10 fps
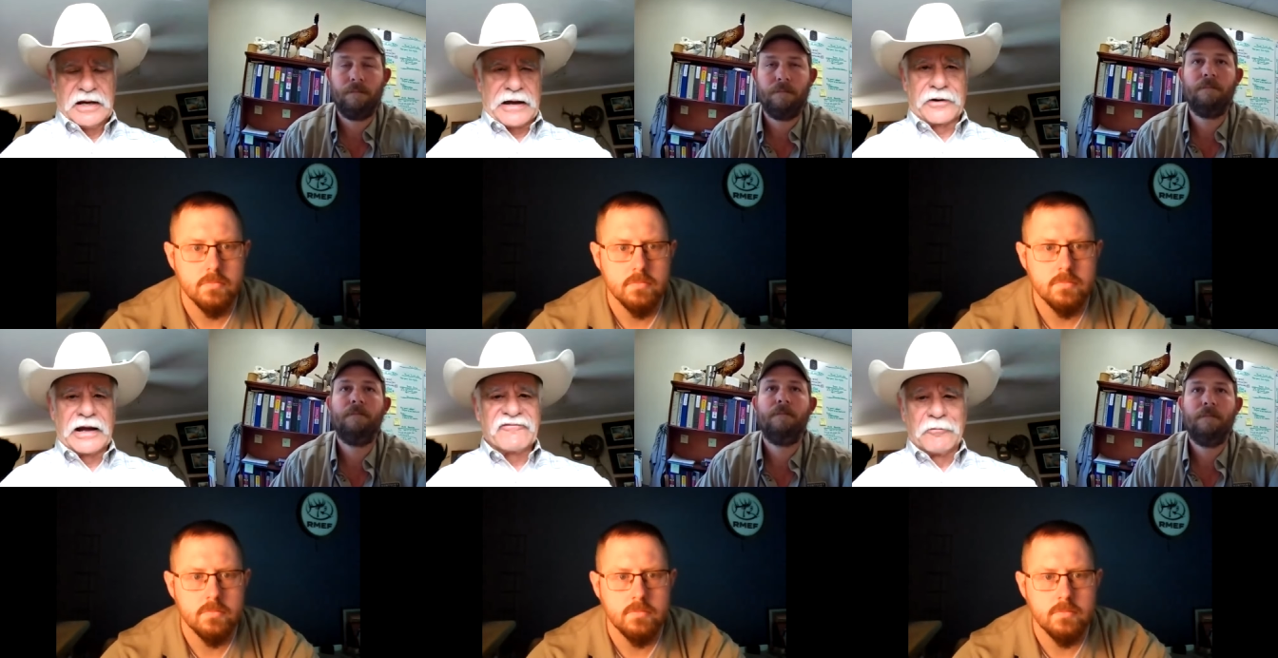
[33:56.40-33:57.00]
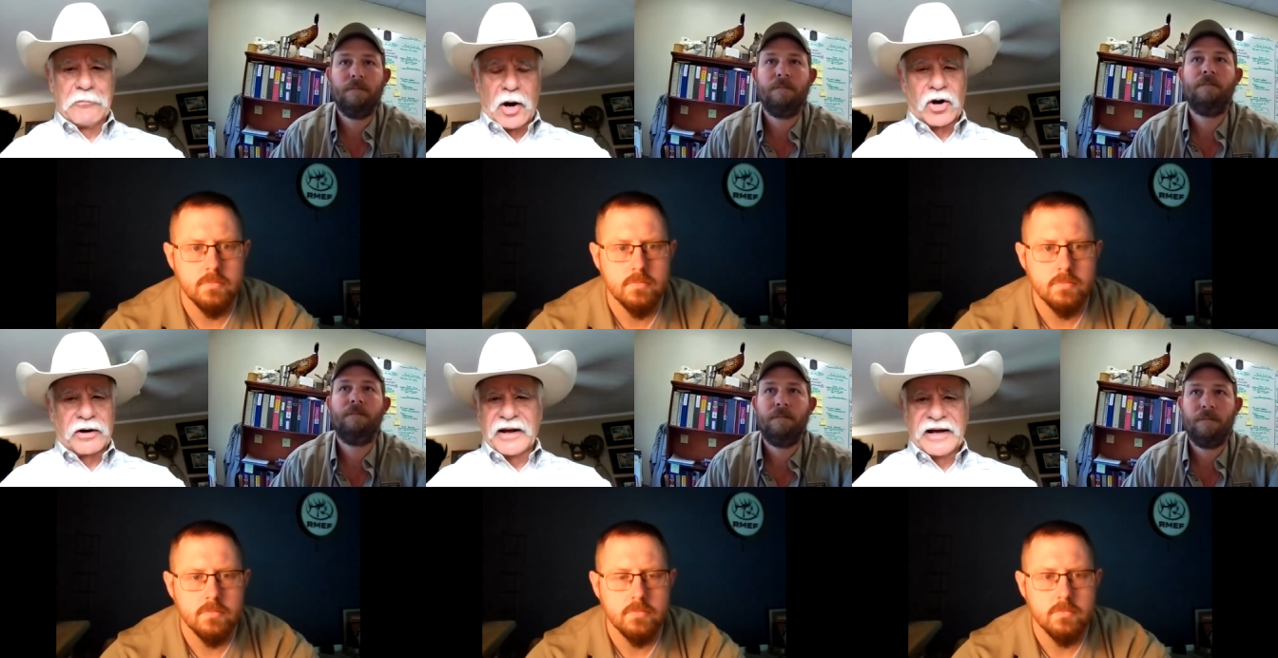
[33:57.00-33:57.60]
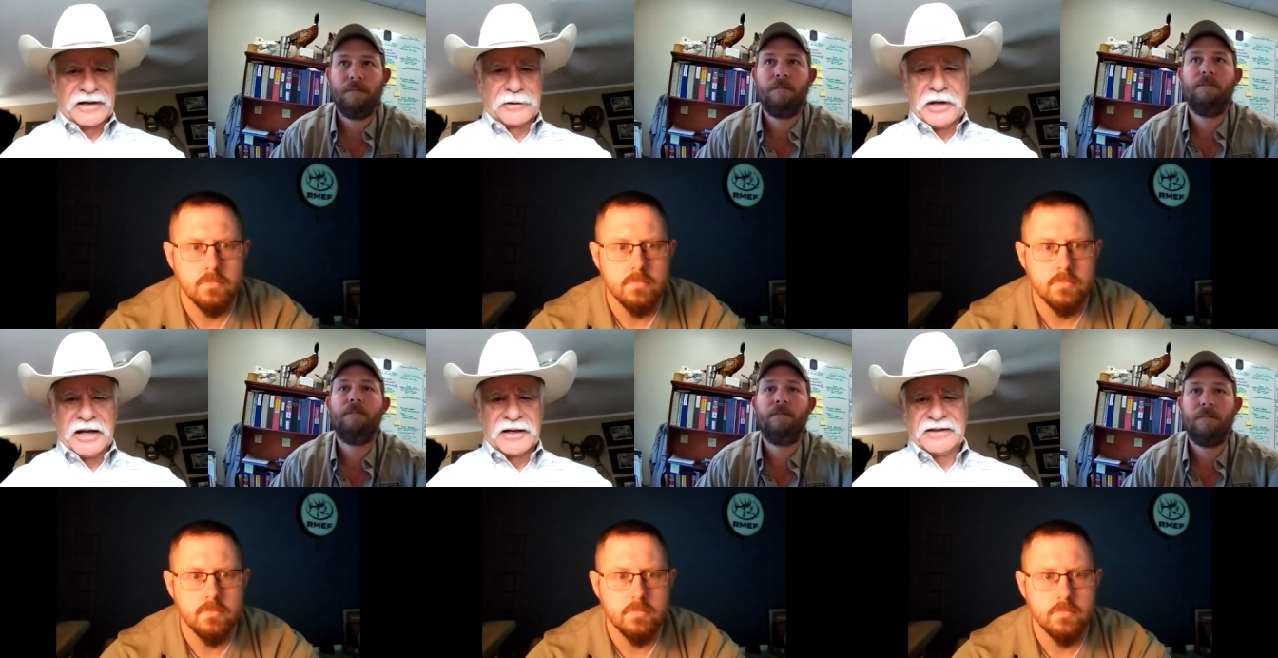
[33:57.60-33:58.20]
Speaker 1: I don't have a barn to hang
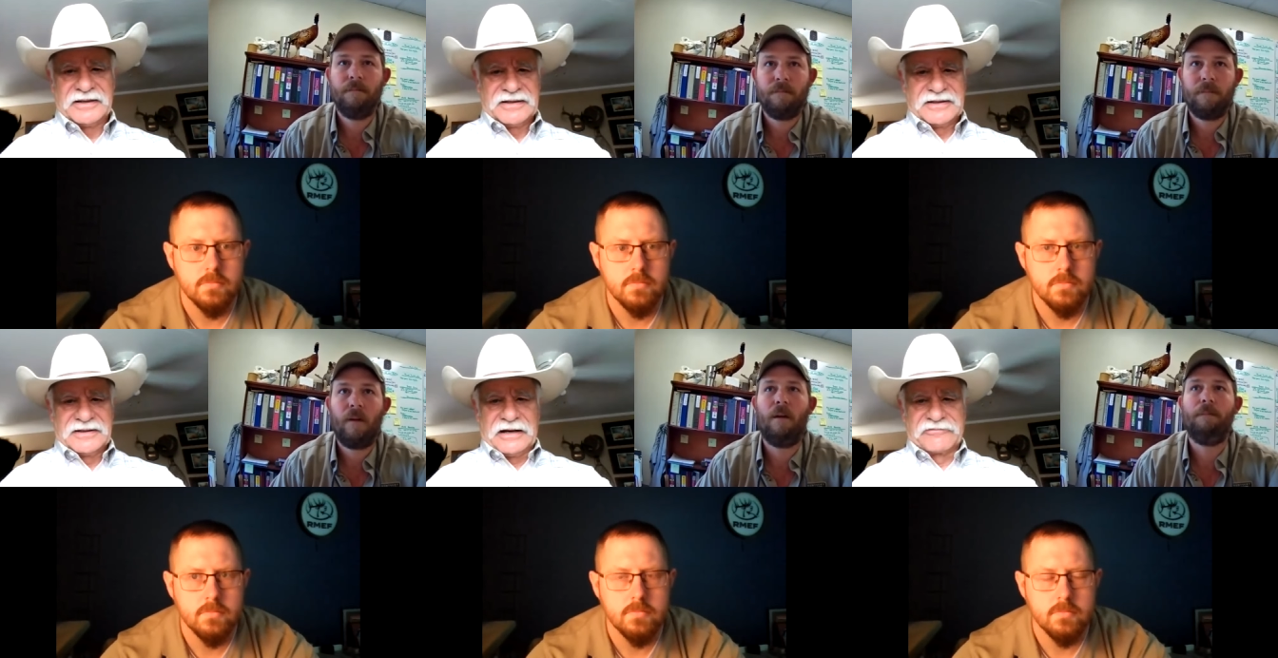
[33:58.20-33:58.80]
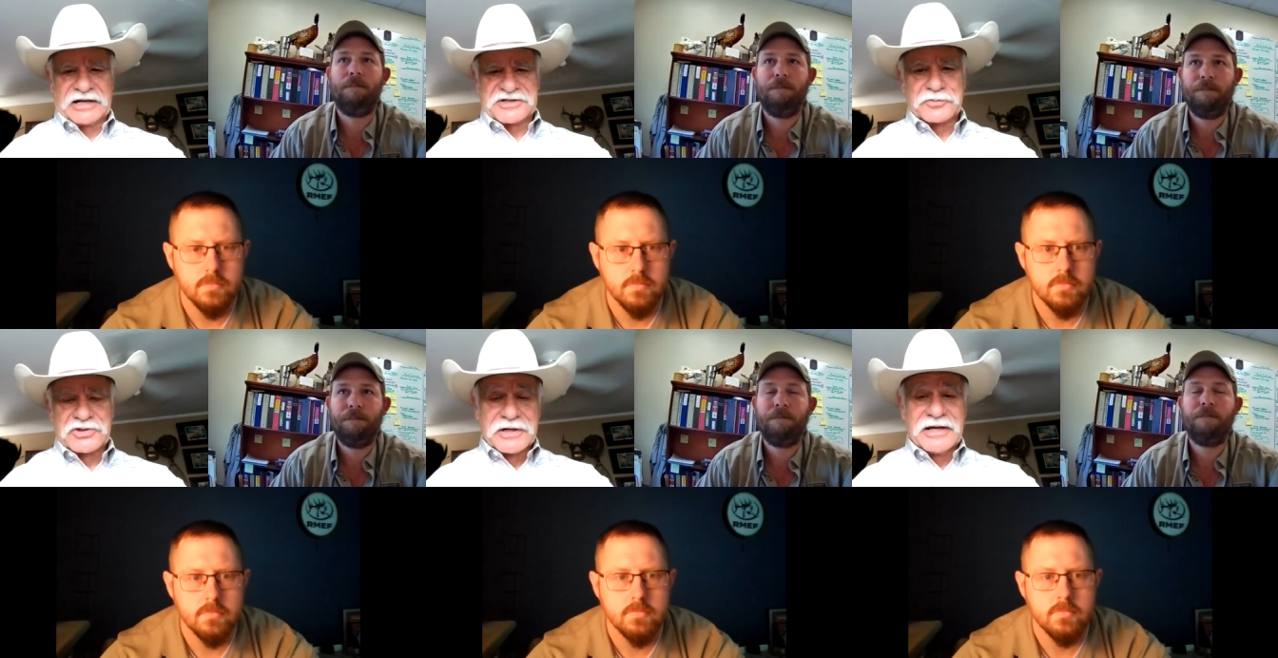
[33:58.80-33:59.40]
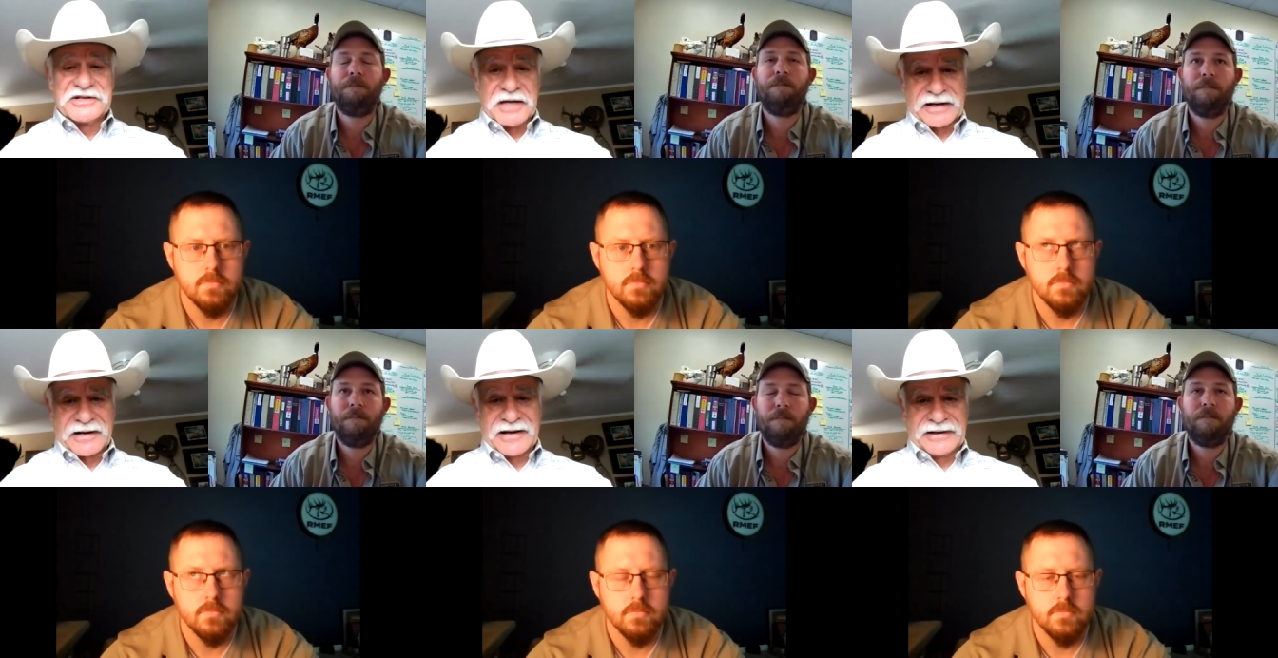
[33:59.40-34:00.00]
them in. Yep. I've got some trees
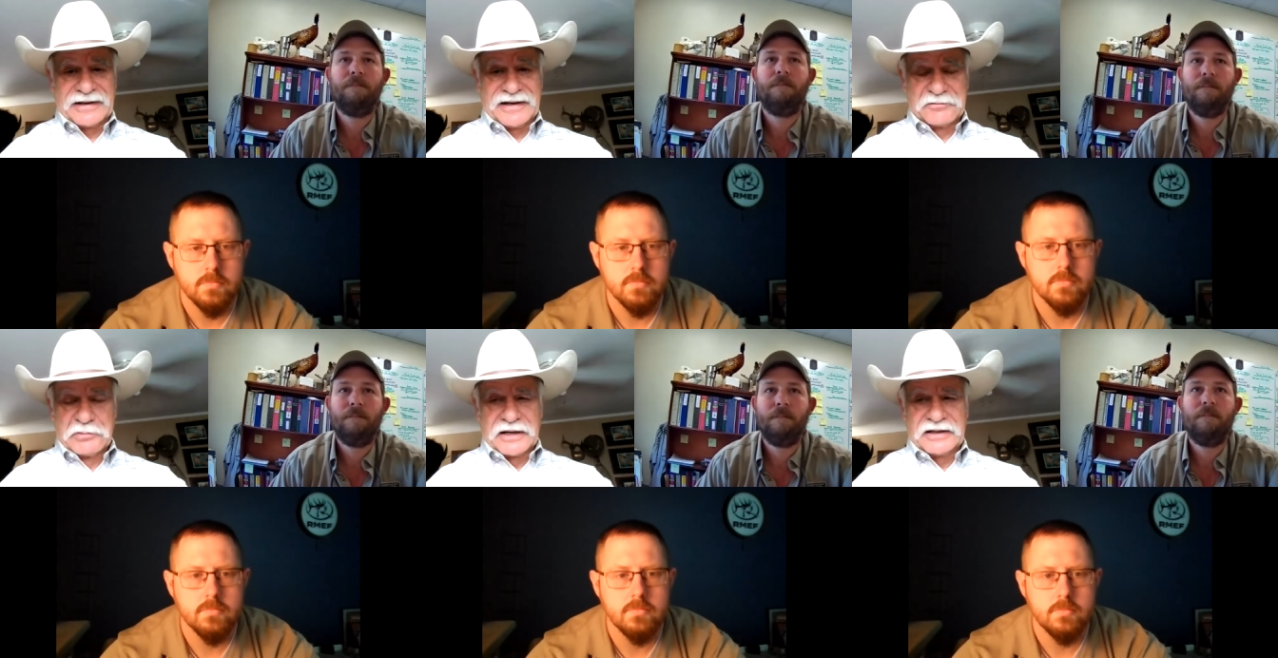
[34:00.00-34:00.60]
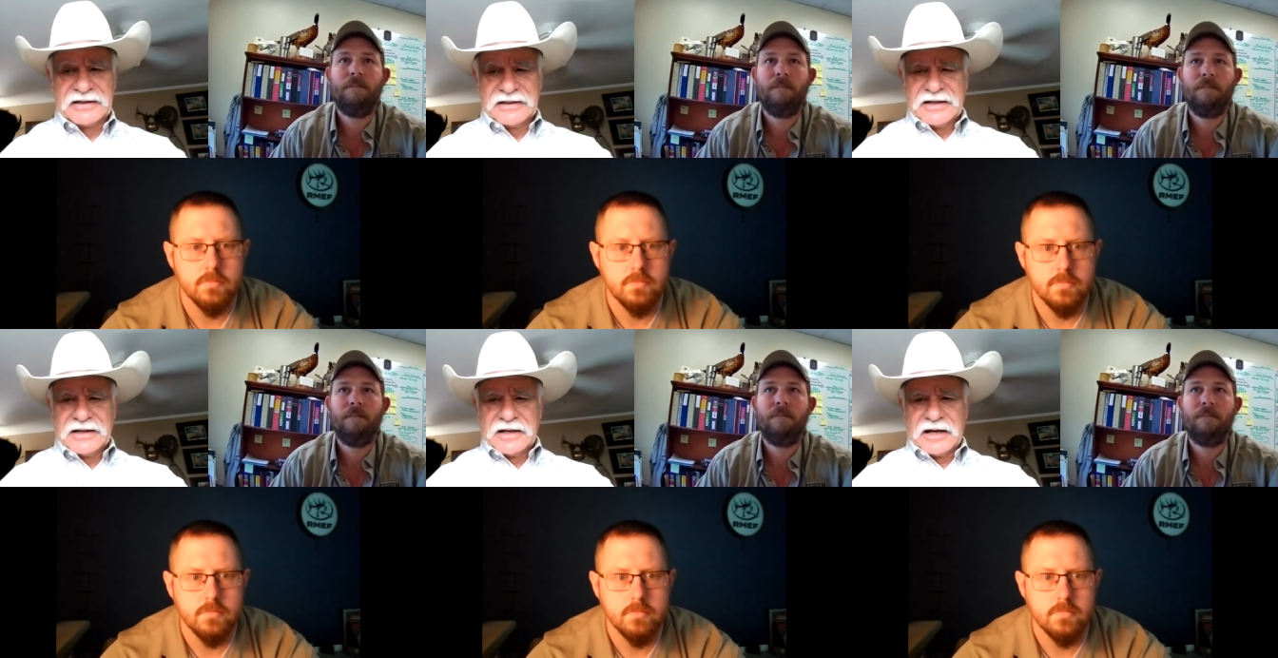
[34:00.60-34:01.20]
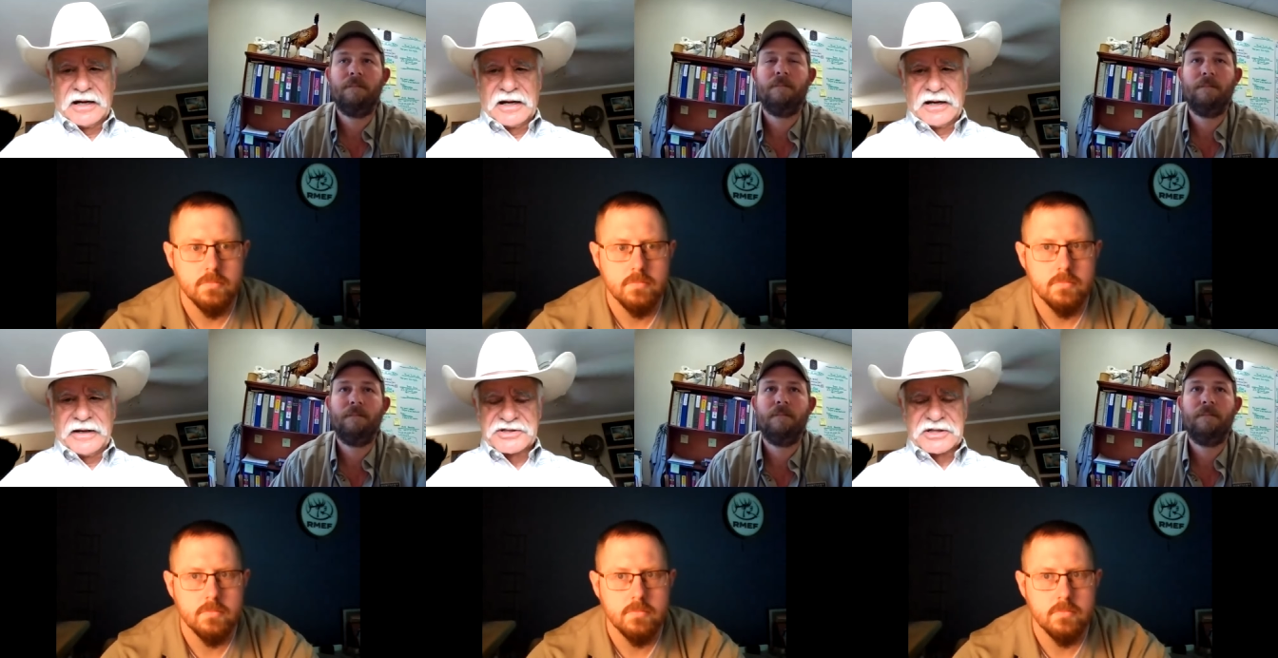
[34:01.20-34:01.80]
I can hang it in, but
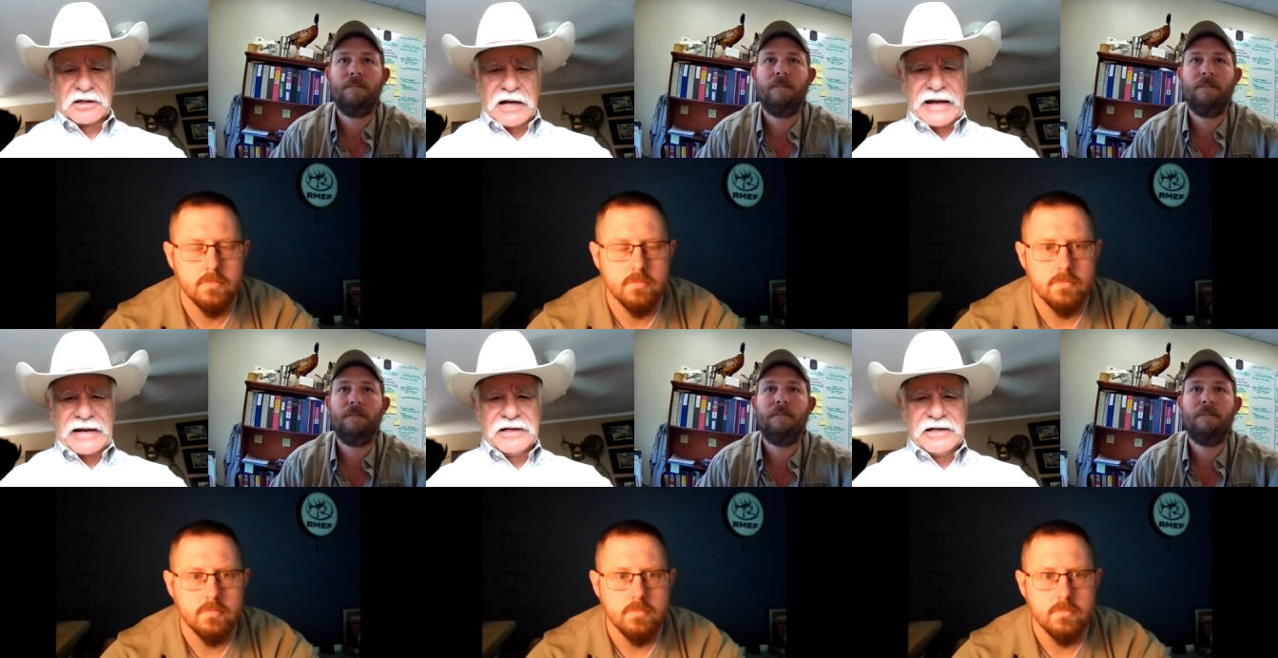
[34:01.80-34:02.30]
uh, it's a lot